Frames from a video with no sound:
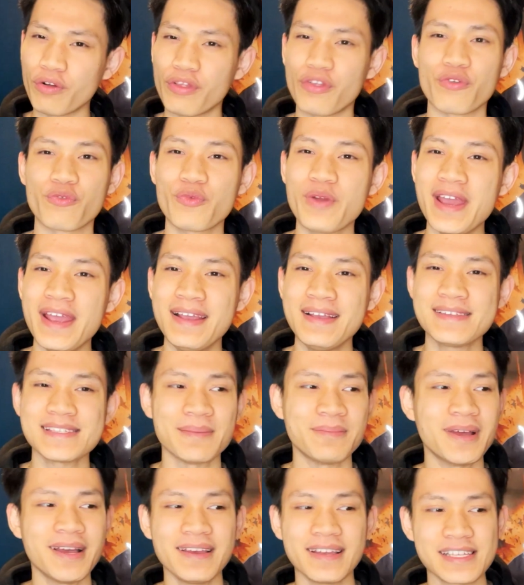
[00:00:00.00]
of the Rings,
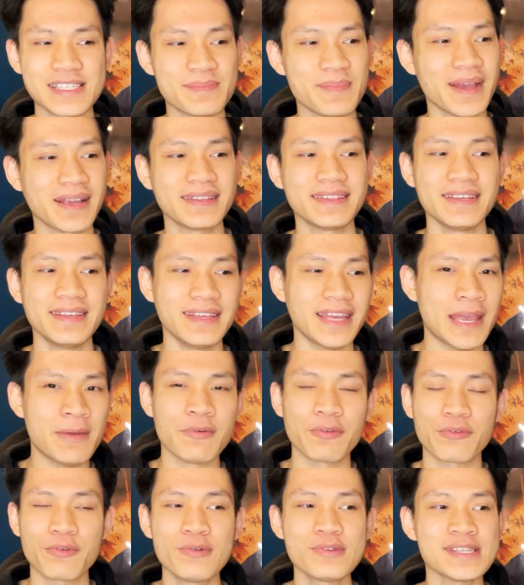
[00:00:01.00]
I'm not expecting Game
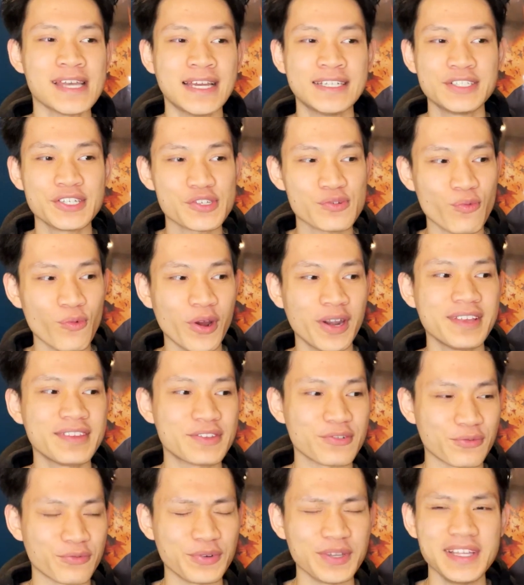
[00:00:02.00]
of Thrones, I just wanted
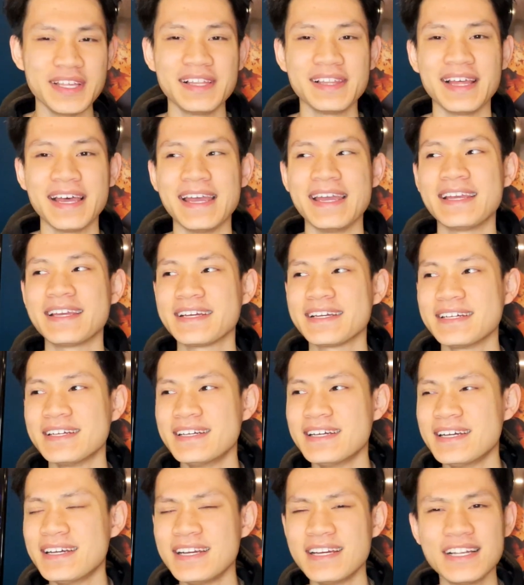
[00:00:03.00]
to really like,
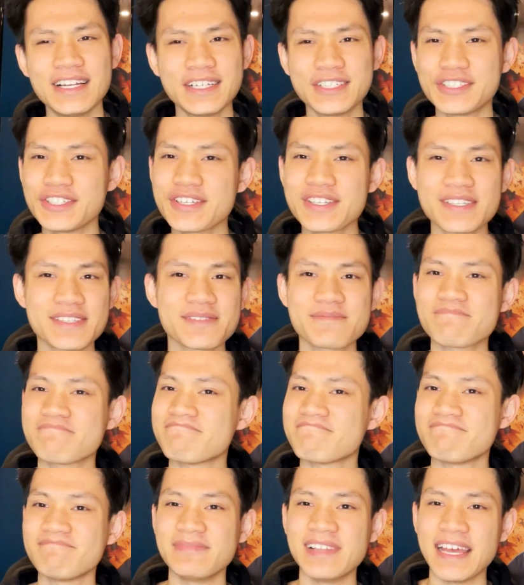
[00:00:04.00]
just
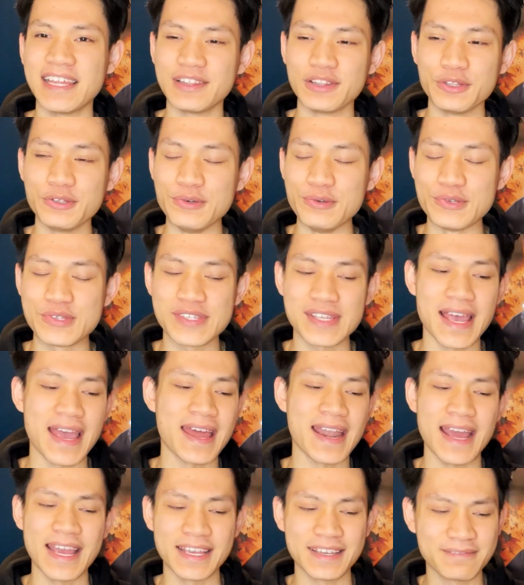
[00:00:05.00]
let loose,
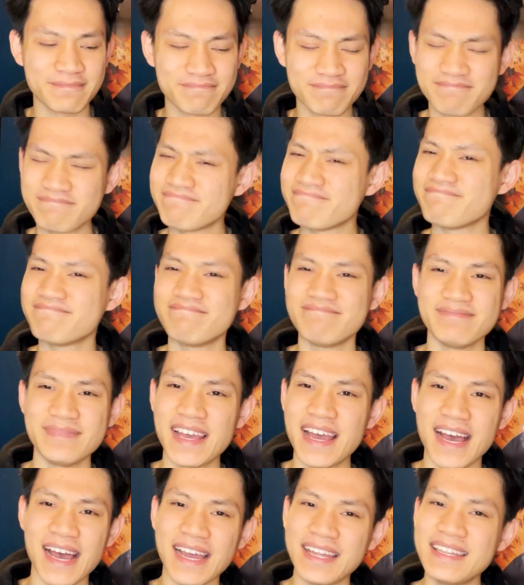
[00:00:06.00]
and
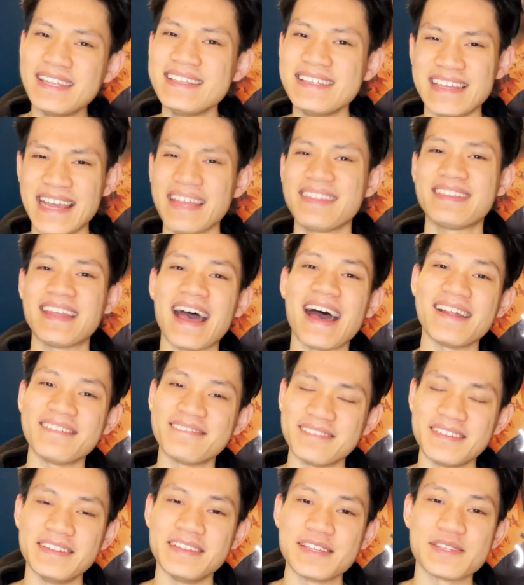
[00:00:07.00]
yeah, I didn't get that
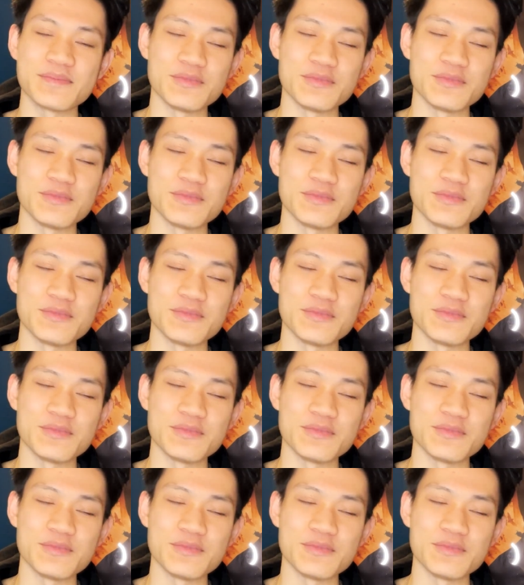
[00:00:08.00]
in this